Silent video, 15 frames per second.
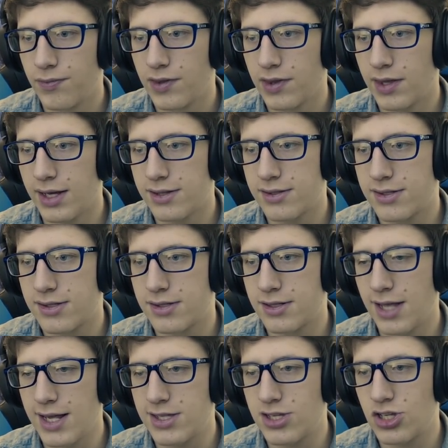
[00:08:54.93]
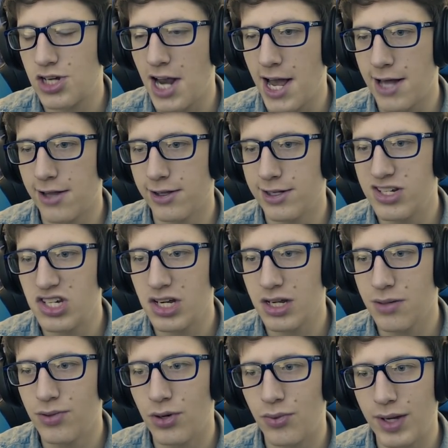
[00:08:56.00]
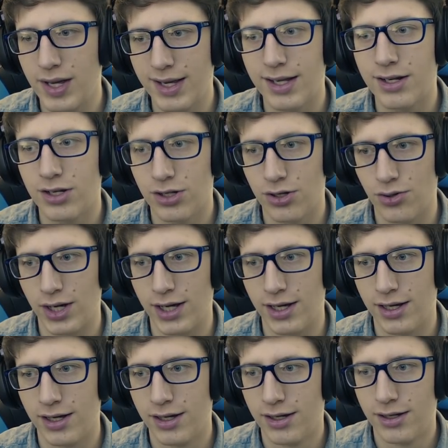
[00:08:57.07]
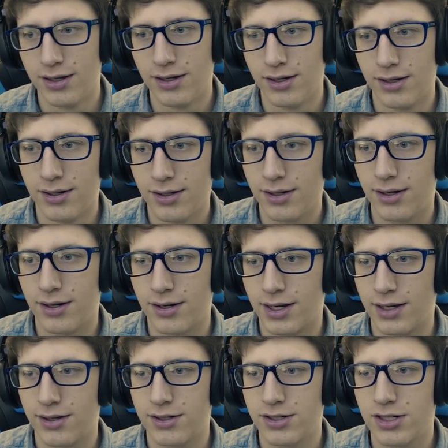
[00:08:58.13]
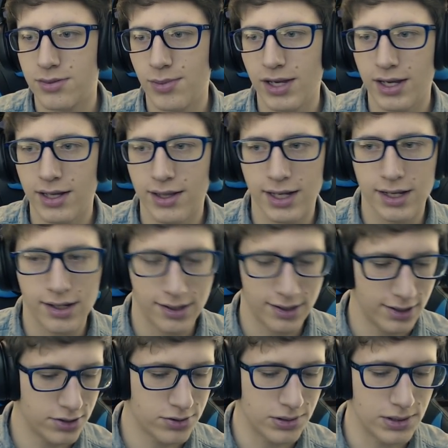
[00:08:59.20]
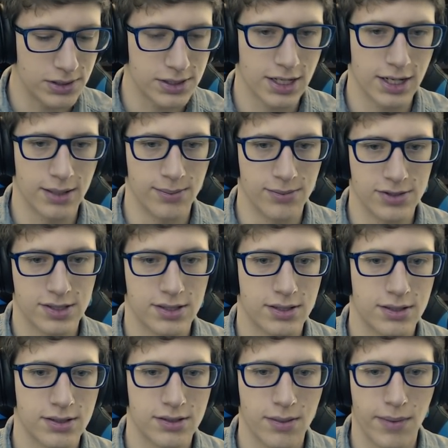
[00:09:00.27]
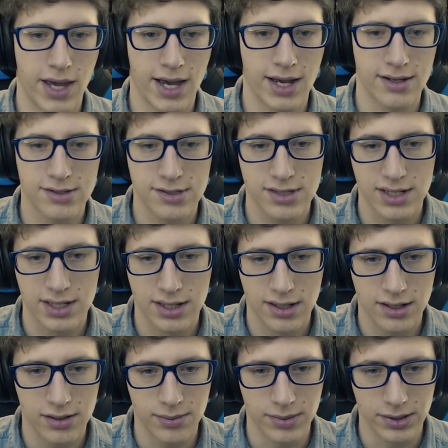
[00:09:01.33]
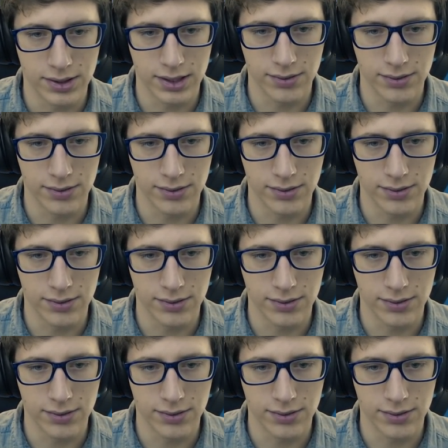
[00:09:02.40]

That's challenging, but we can do it. Okay, let's just make it like 100 times the mass of the Milky